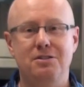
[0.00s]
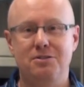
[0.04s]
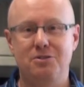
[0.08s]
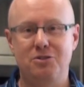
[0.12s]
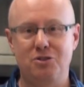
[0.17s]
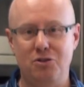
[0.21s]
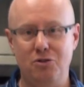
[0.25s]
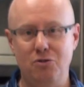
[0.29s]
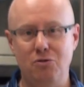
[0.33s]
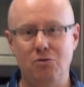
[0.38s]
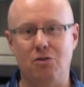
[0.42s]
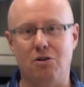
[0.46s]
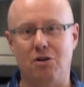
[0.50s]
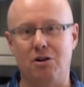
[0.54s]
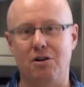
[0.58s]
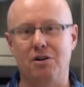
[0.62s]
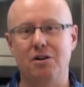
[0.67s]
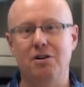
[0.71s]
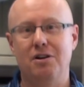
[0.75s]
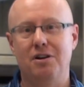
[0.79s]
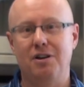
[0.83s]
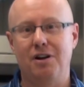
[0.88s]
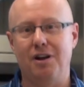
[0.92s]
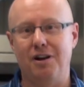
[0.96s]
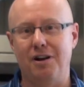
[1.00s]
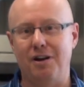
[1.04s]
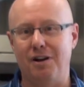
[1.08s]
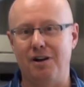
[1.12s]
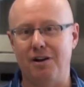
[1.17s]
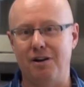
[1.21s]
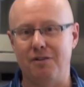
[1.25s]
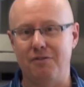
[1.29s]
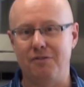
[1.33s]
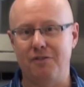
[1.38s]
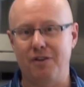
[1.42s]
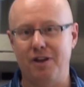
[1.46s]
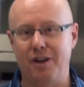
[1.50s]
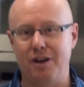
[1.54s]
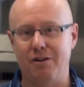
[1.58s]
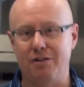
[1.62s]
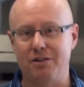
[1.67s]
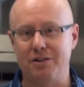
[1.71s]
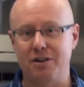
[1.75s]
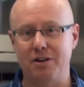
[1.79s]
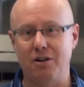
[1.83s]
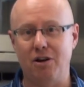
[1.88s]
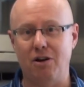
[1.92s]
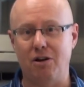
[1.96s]
tour of
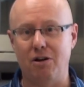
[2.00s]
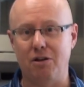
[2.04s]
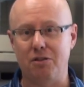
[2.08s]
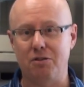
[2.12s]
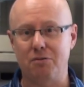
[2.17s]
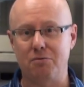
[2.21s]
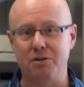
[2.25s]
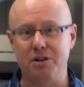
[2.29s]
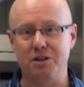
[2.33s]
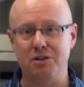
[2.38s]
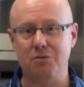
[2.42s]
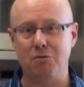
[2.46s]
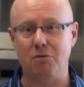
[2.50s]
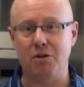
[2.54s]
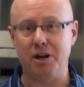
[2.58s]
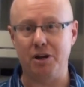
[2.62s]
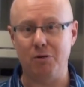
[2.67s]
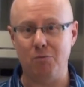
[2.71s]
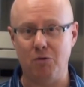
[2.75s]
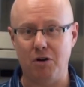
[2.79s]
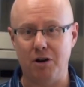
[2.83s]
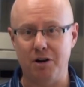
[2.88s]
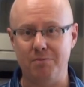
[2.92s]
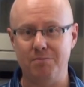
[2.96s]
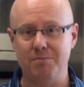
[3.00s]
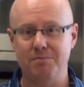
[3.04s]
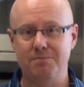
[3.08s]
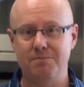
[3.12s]
Harrington Hall 321.